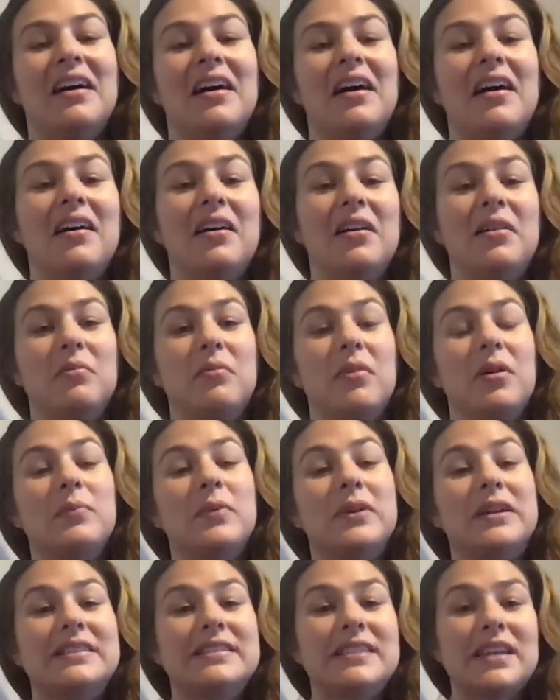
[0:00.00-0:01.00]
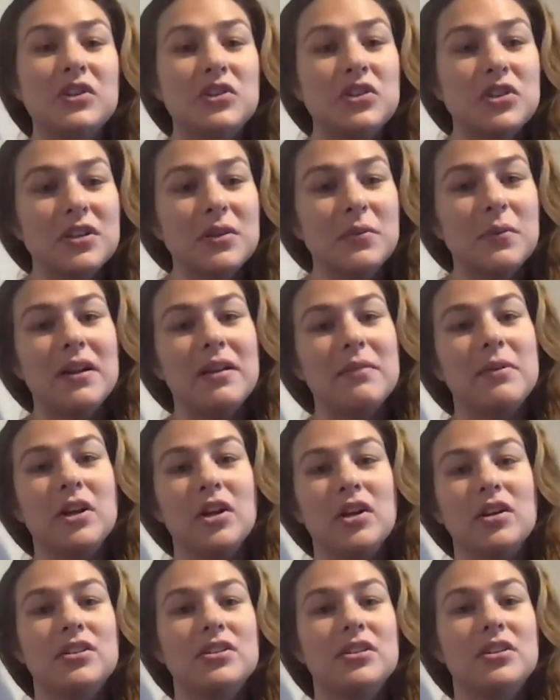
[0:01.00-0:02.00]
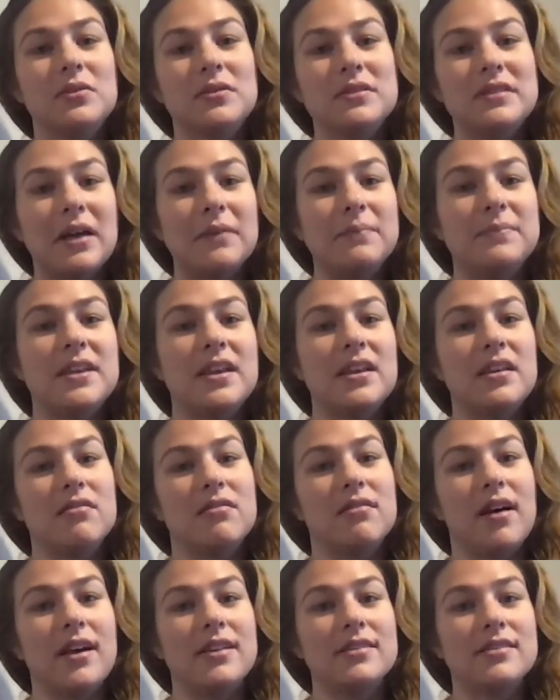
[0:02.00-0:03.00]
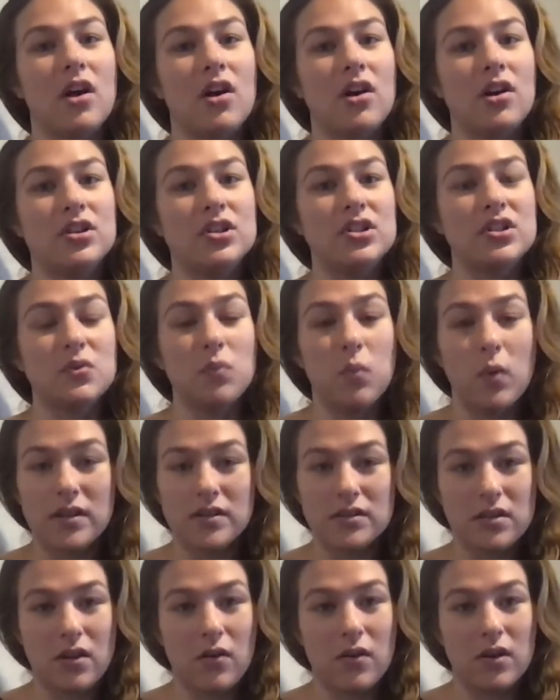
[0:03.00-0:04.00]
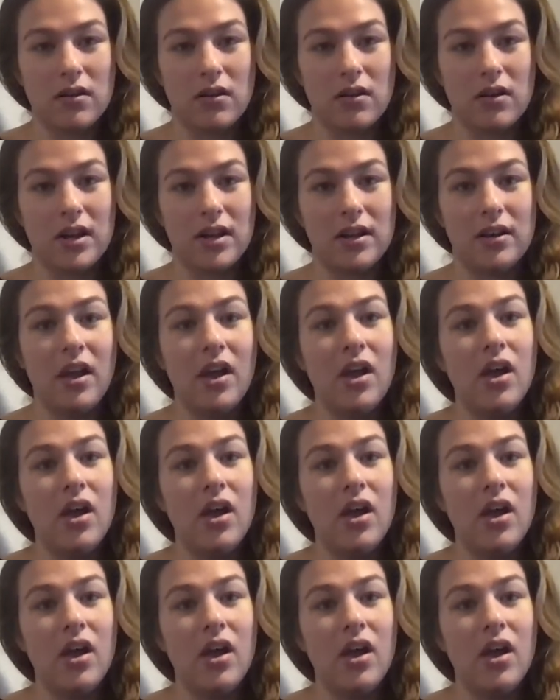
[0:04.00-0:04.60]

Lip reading: But essentially, what I'm here to do is update you guys on just what's going on